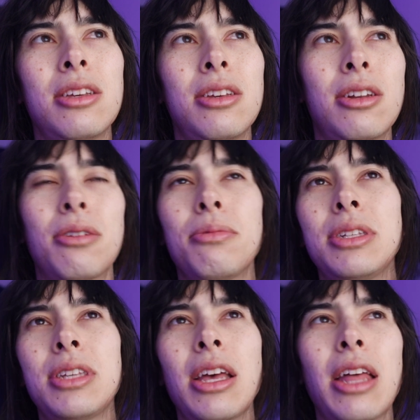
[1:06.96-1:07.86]
we
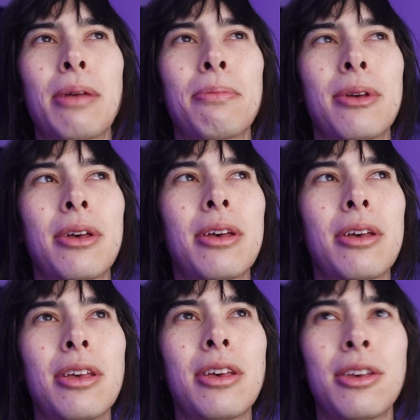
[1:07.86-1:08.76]
say like
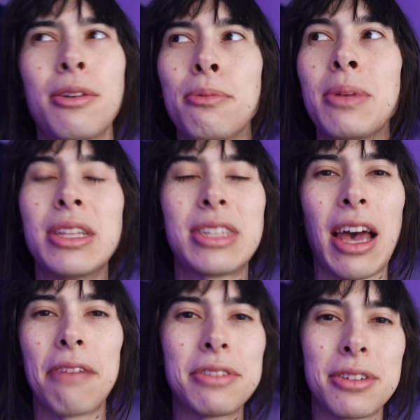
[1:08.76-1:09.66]
humans
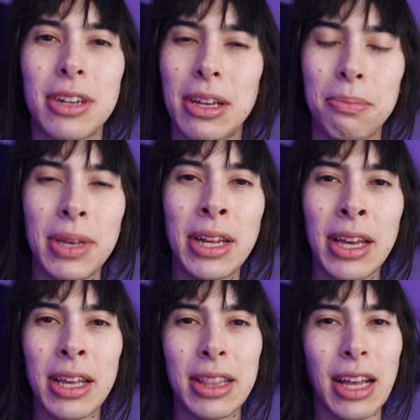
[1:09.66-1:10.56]
have to create
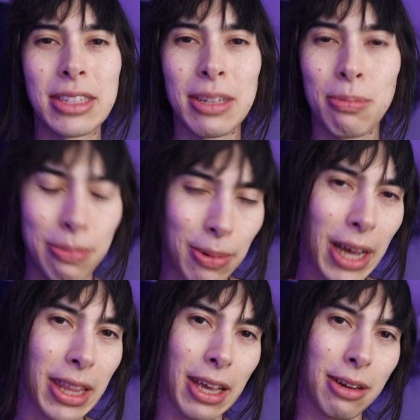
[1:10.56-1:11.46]
meaning, and that's
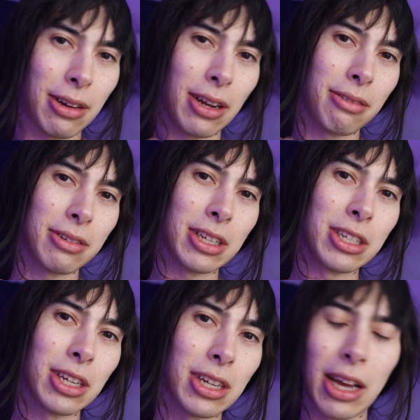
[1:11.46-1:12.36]
why they created
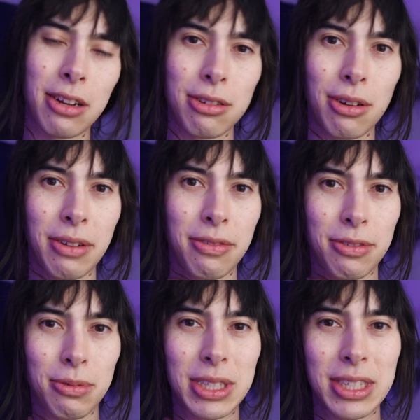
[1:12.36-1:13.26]
religion. I don't know if
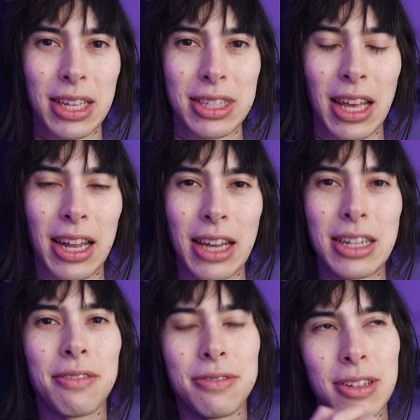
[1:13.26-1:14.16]
everyone says that. I
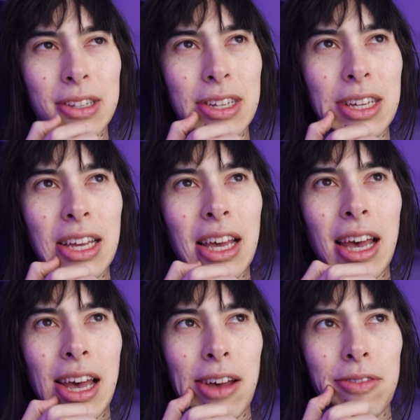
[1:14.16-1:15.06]
definitely
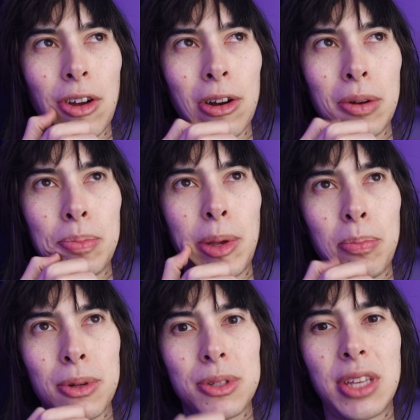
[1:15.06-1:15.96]
have heard
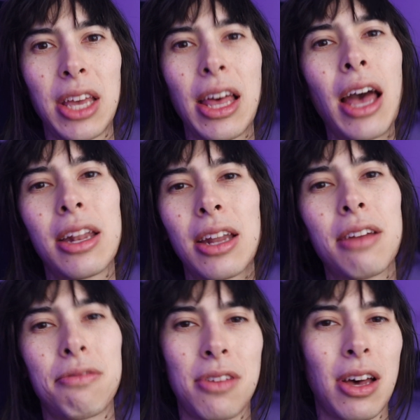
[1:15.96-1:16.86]
people say that, and
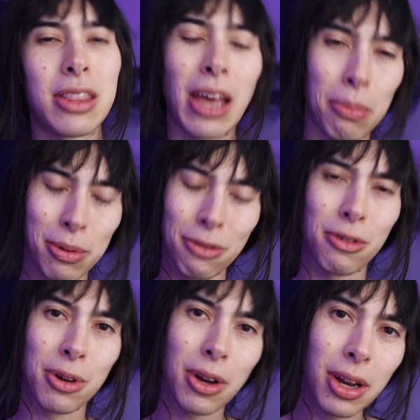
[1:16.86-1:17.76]
I've thought that
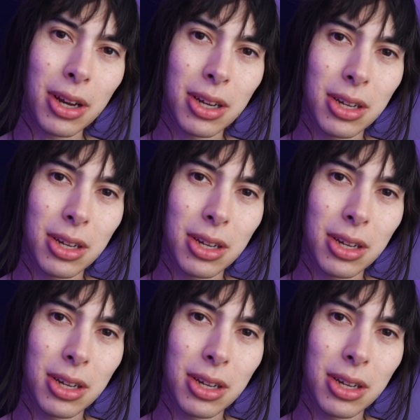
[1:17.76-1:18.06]
before.